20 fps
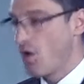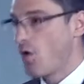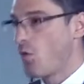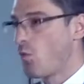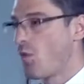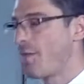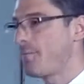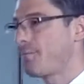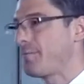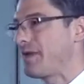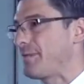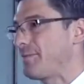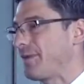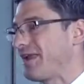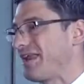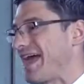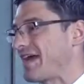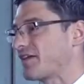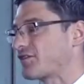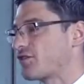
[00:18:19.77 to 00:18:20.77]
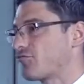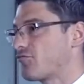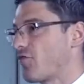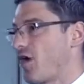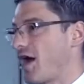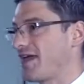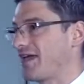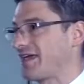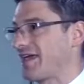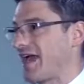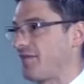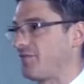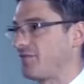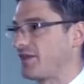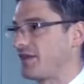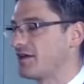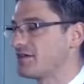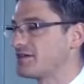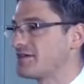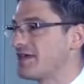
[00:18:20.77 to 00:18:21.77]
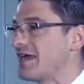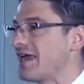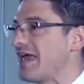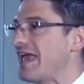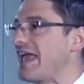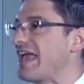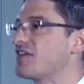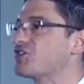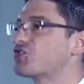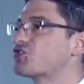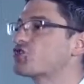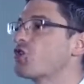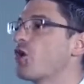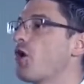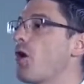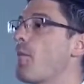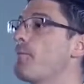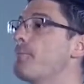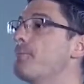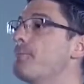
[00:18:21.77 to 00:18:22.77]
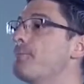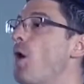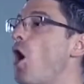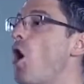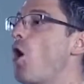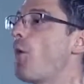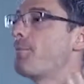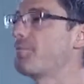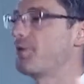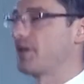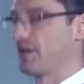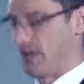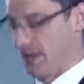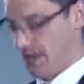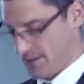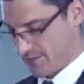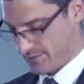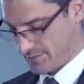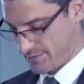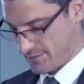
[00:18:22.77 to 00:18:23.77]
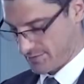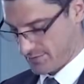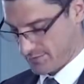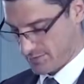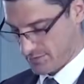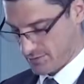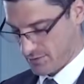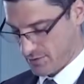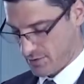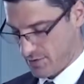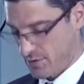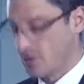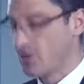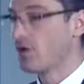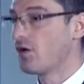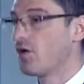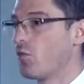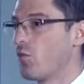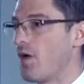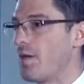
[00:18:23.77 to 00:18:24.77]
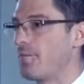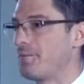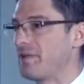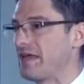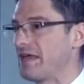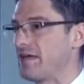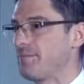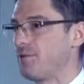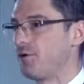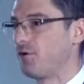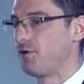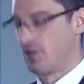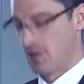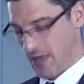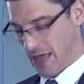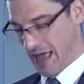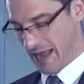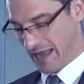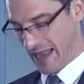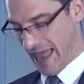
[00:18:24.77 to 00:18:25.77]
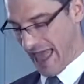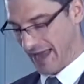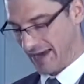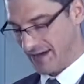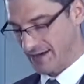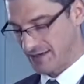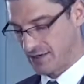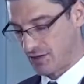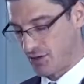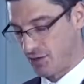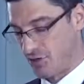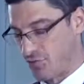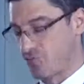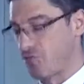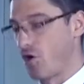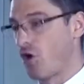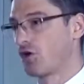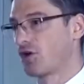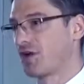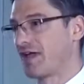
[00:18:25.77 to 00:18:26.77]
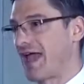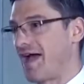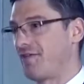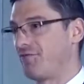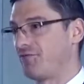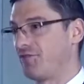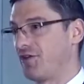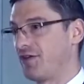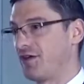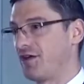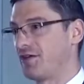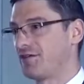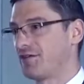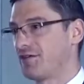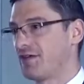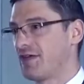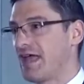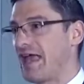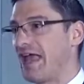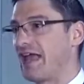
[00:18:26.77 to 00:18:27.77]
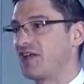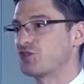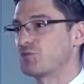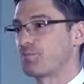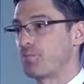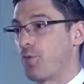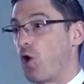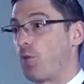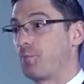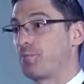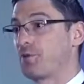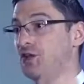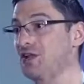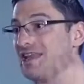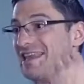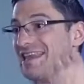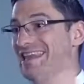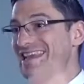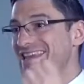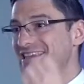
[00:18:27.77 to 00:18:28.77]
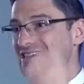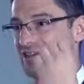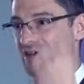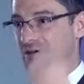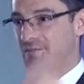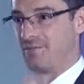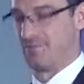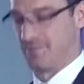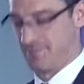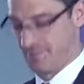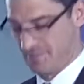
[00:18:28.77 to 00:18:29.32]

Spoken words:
When people elect the right candidate, it's popular. When people elect the wrong candidate, it's populism.